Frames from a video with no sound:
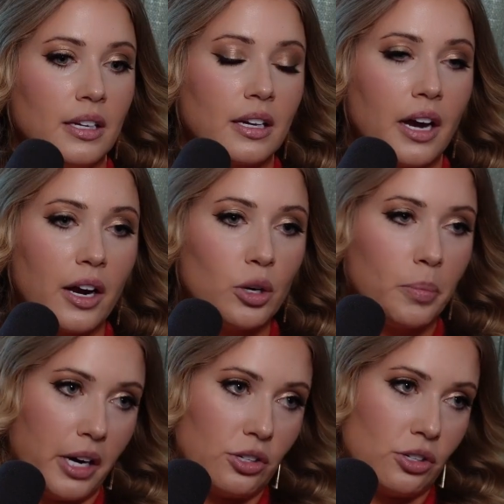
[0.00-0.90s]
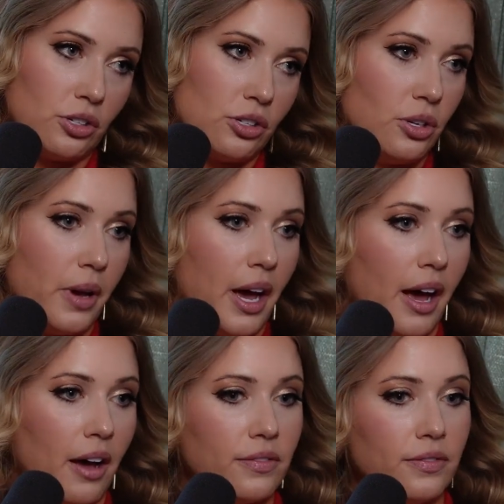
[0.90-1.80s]
chiropractors, you
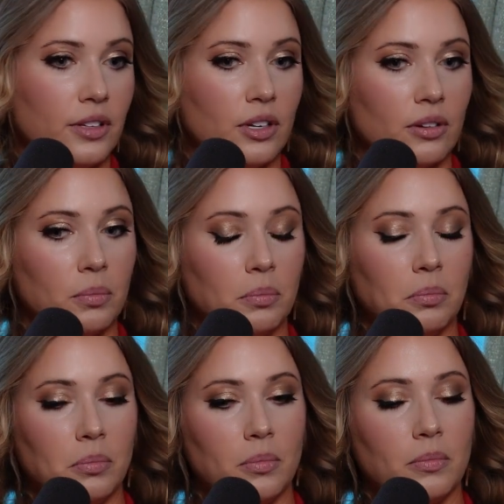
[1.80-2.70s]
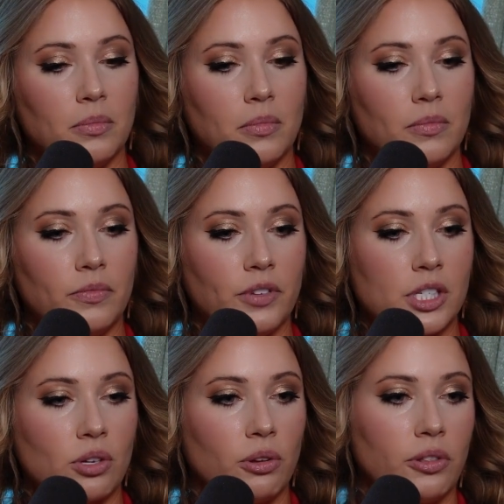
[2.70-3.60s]
have,
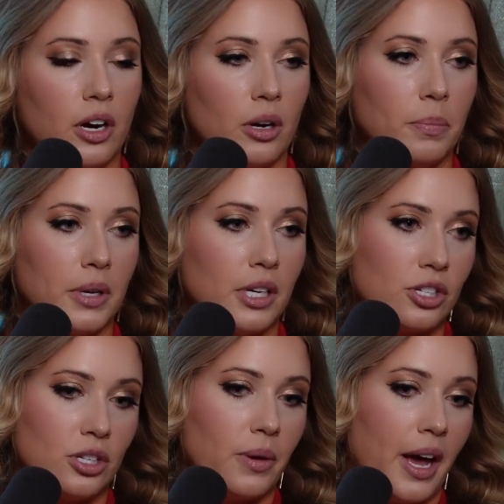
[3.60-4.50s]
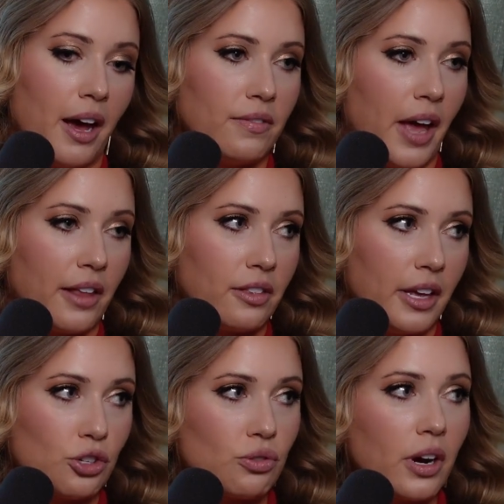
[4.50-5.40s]
physical therapists, you have
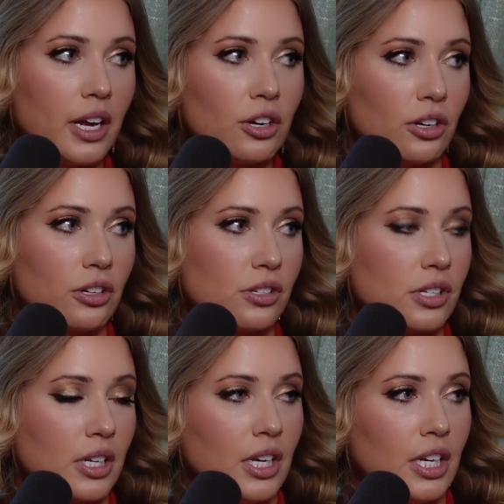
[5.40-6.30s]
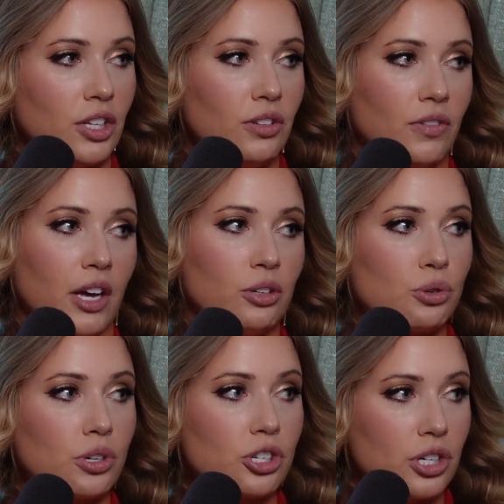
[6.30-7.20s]
athletic trainers, you've got
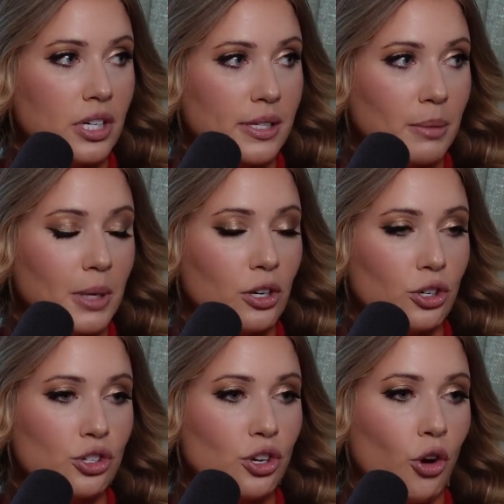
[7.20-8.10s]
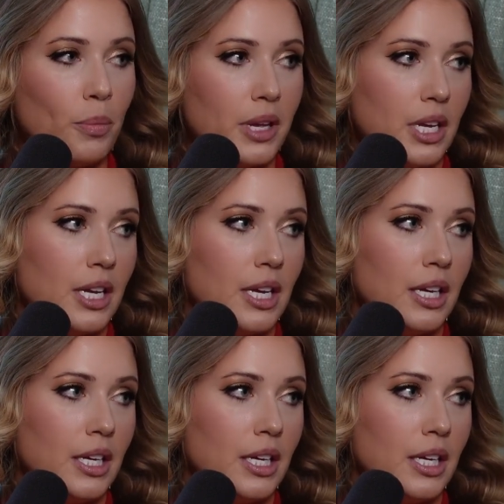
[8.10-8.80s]
nutritionists. I mean, there's so many